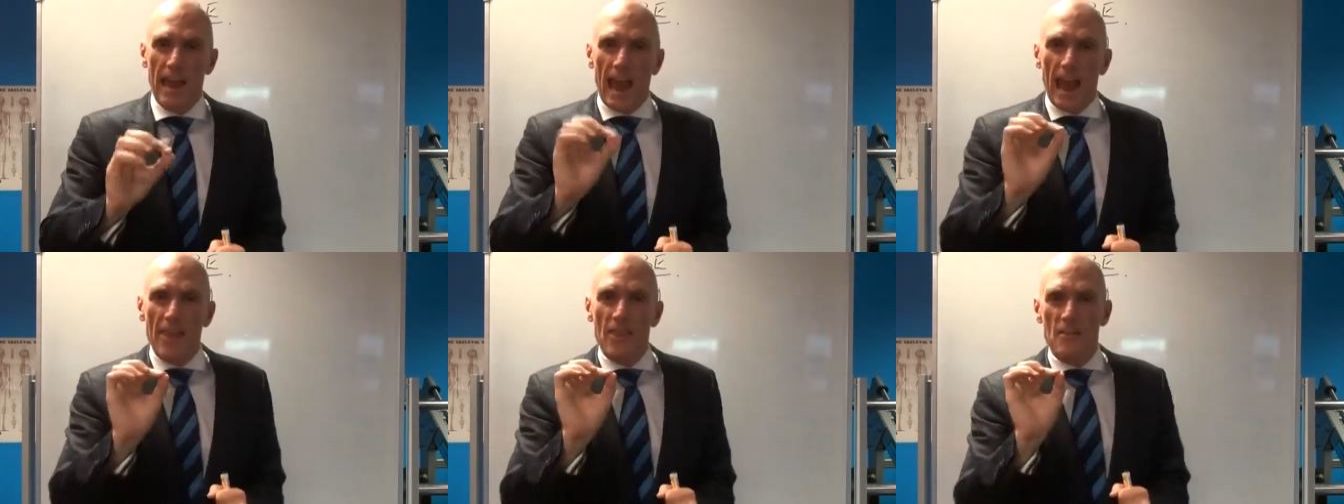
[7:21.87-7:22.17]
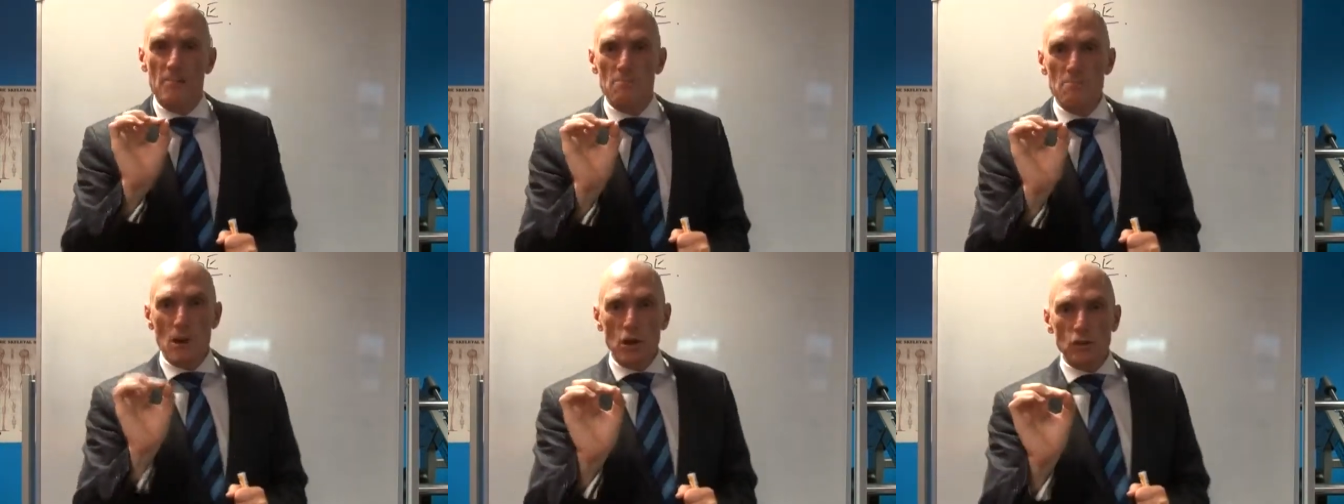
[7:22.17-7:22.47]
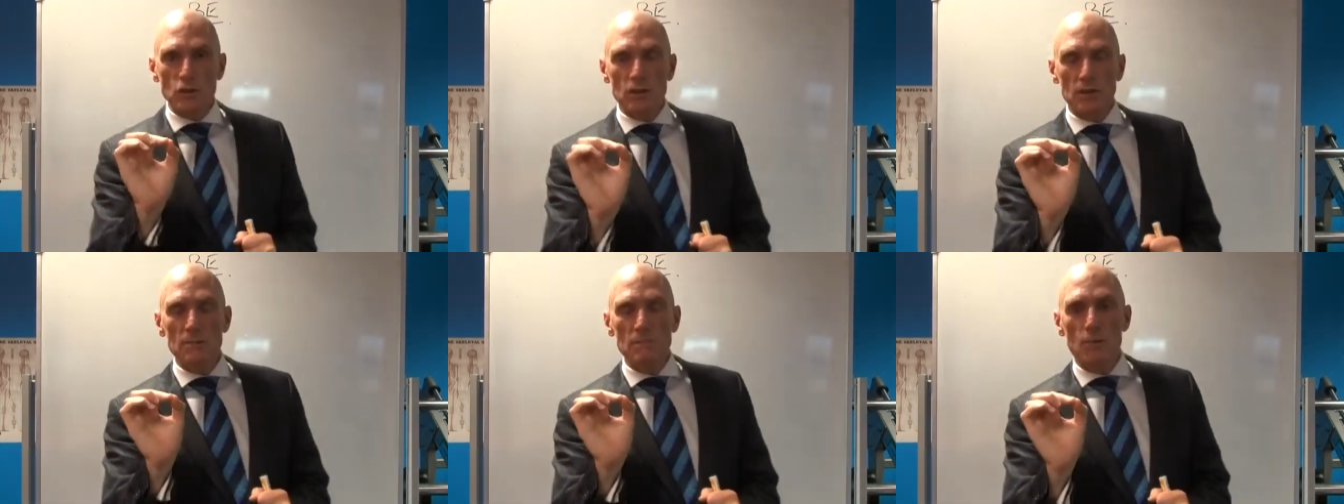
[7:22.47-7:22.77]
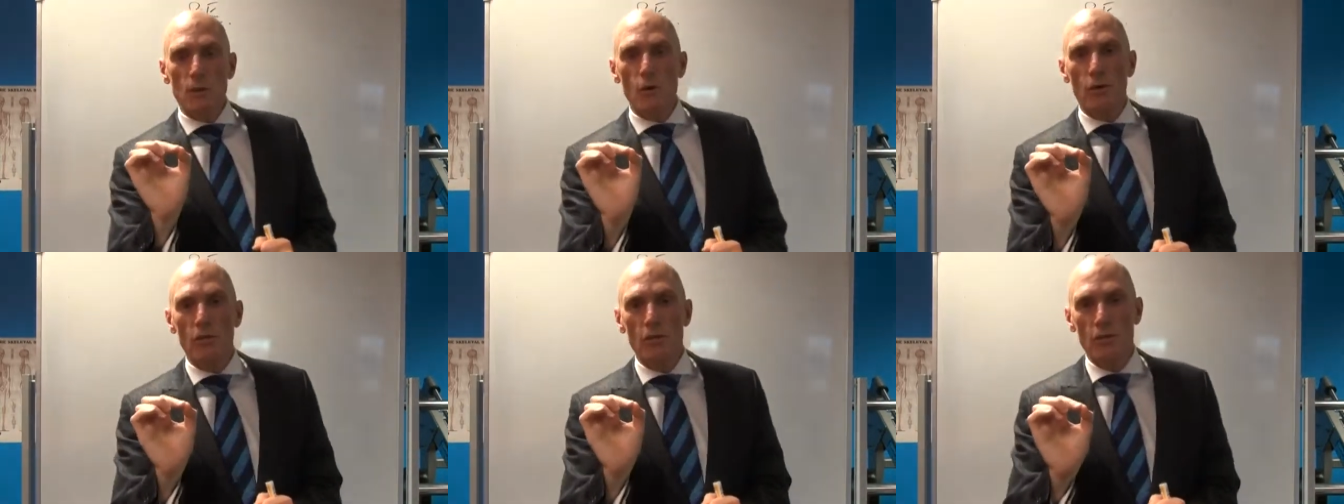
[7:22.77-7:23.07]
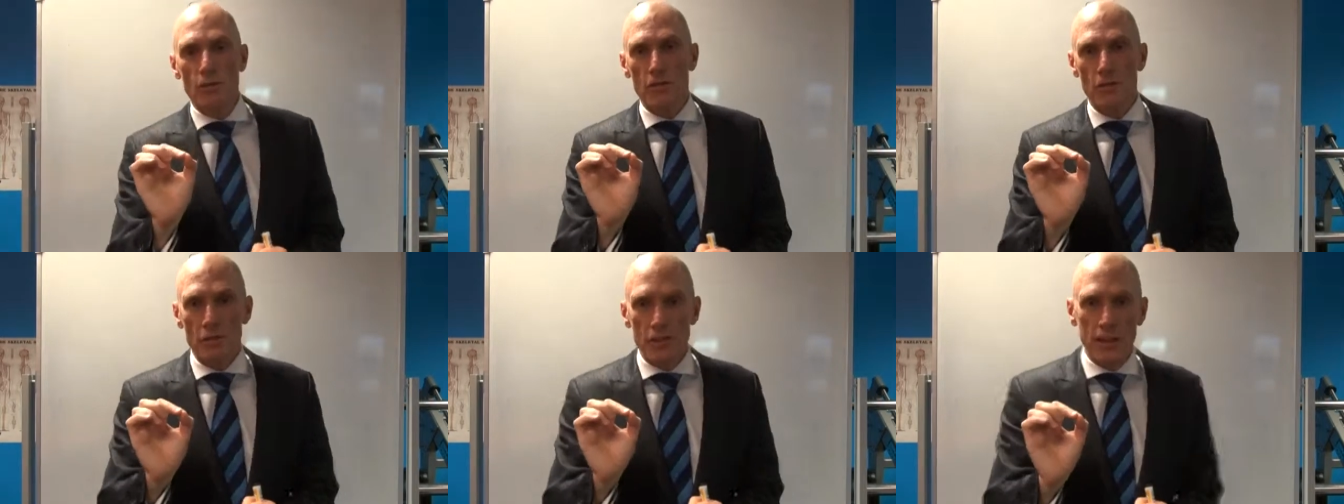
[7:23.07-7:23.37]
And the most
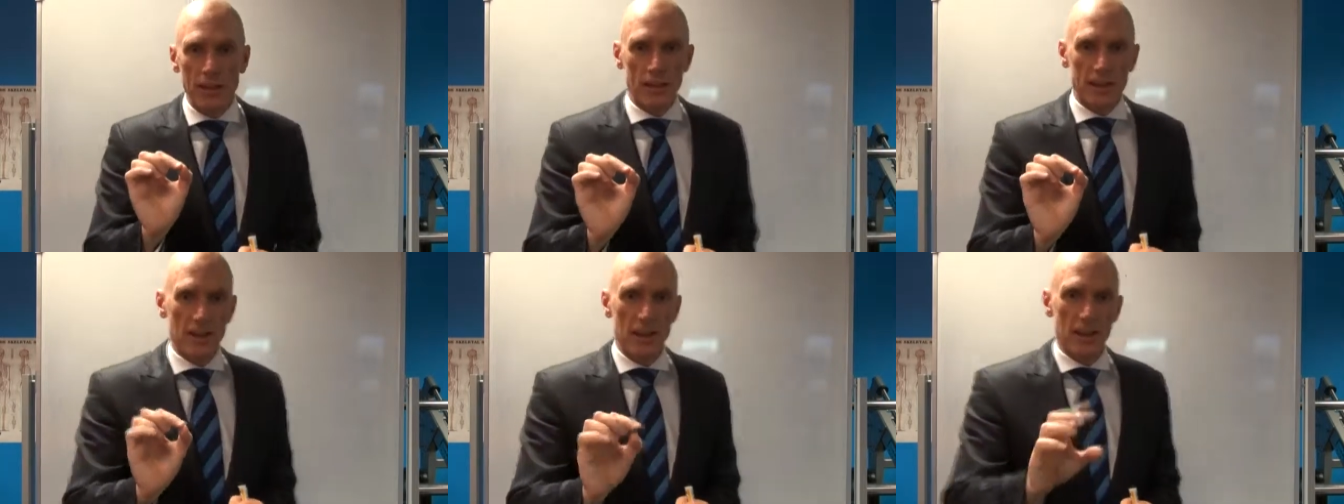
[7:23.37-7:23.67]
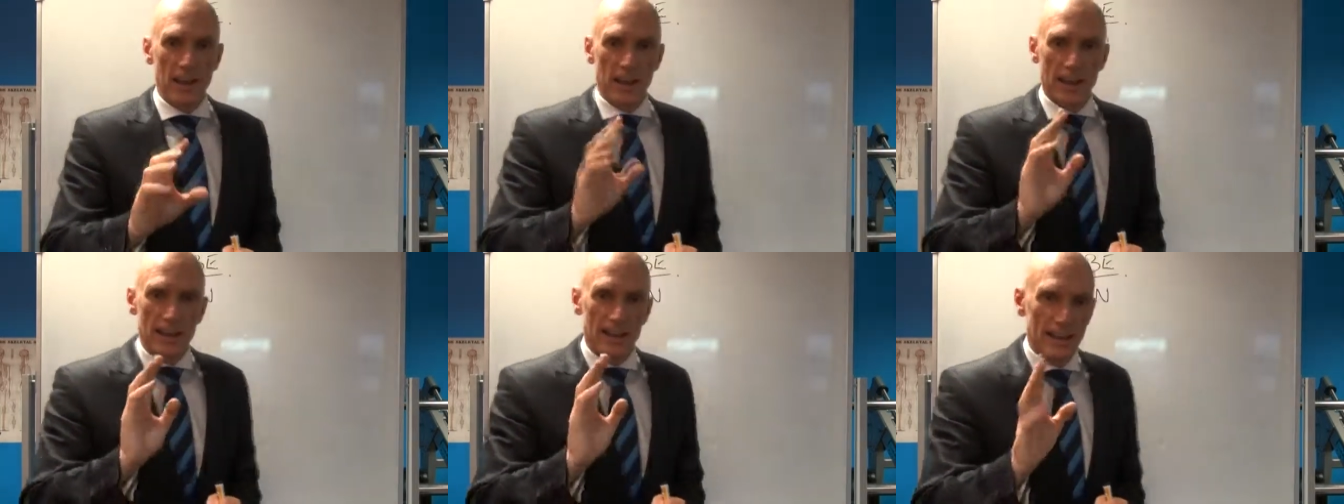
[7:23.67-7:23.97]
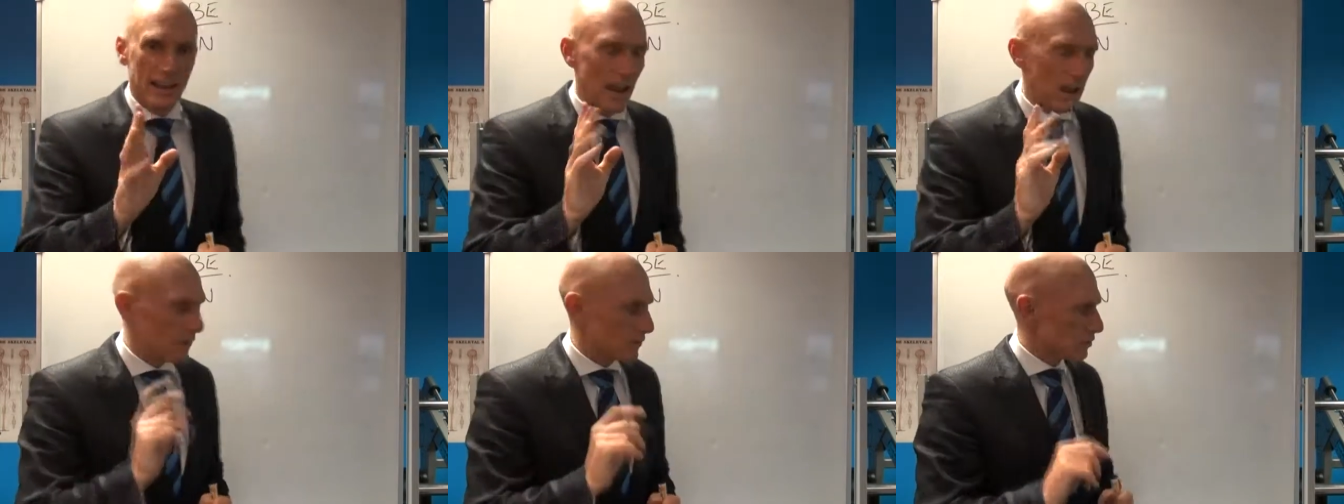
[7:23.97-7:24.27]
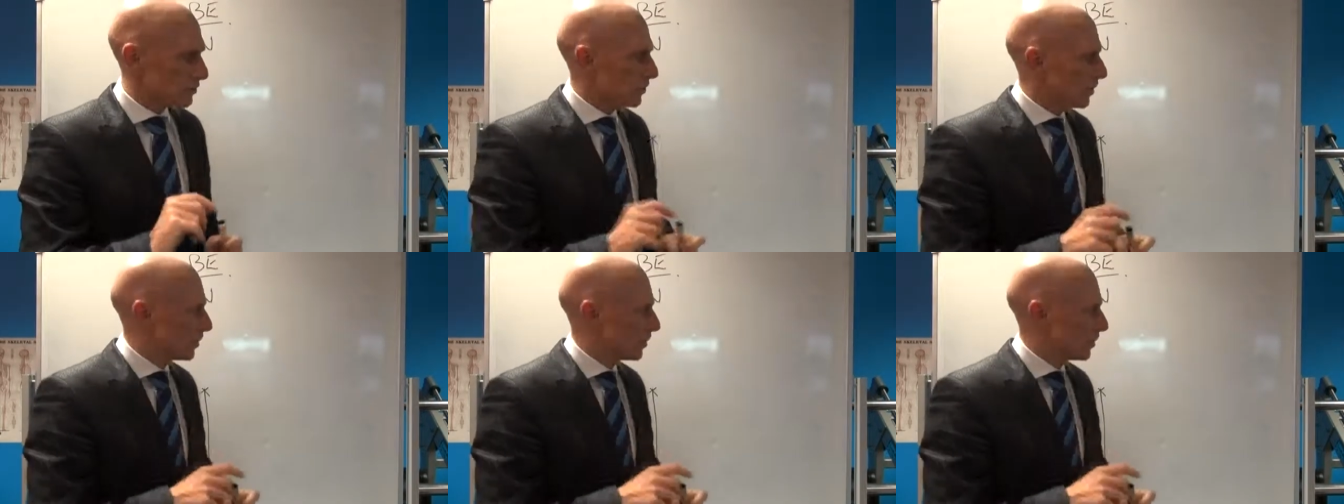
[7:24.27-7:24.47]
important thing now is